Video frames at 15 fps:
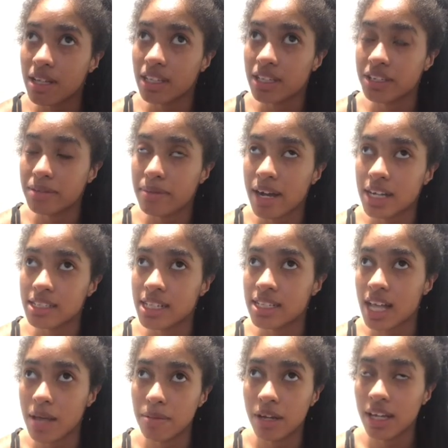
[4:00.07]
litter boxes.
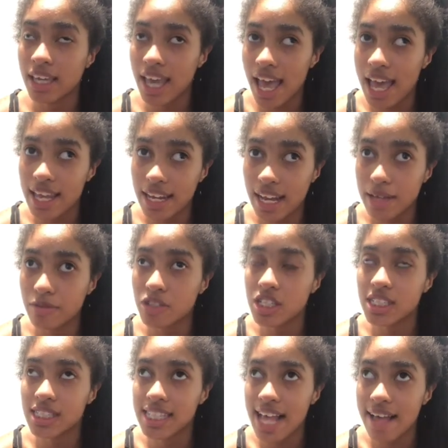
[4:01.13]
I was
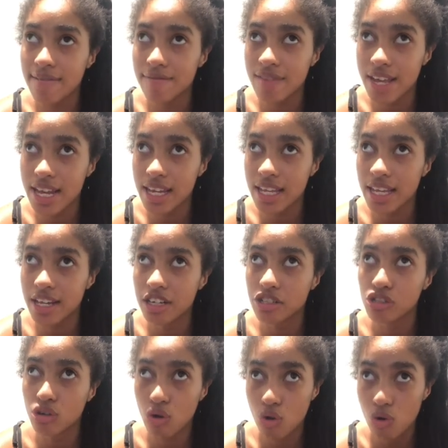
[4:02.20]
7
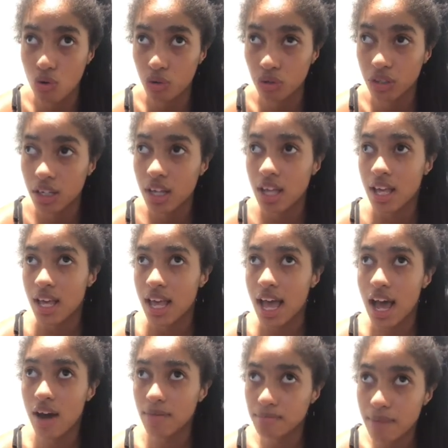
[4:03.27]
years old.
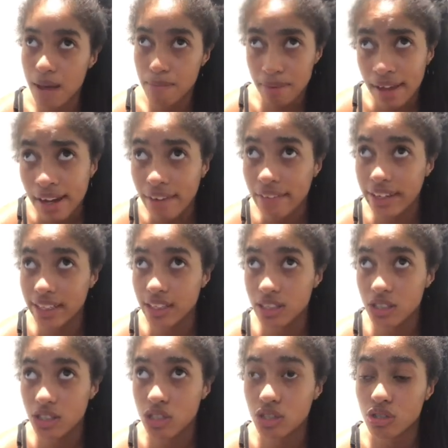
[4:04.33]
My
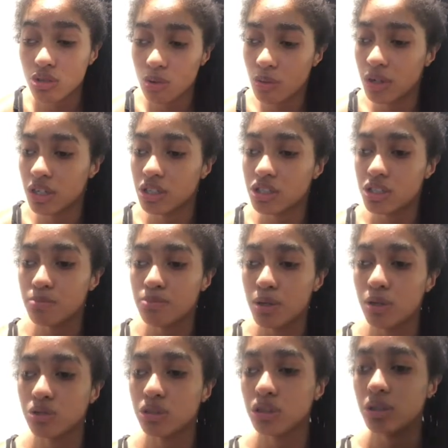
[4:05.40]
parents were
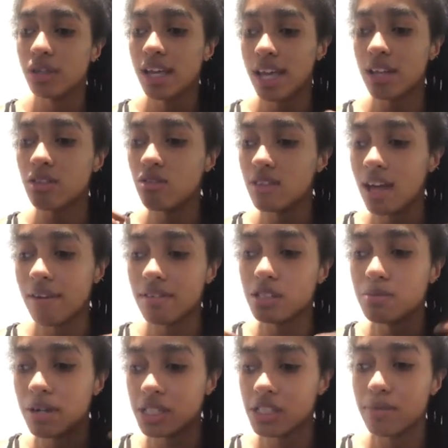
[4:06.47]
supposed to handle that
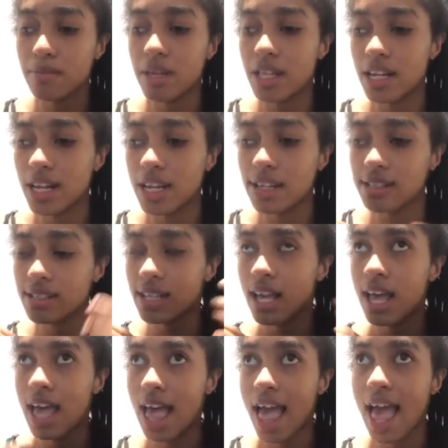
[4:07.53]
responsibilities.
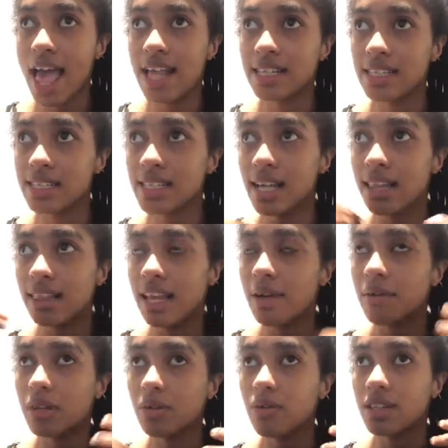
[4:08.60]
Hence, they
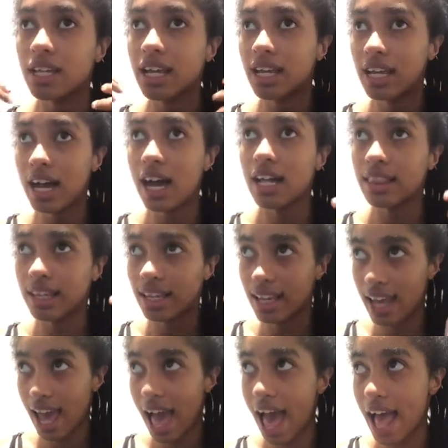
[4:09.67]
were the one that got the
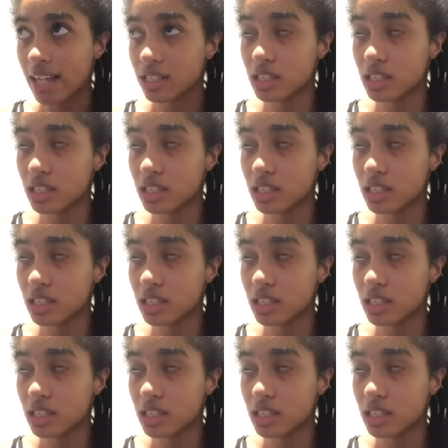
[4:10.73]
cat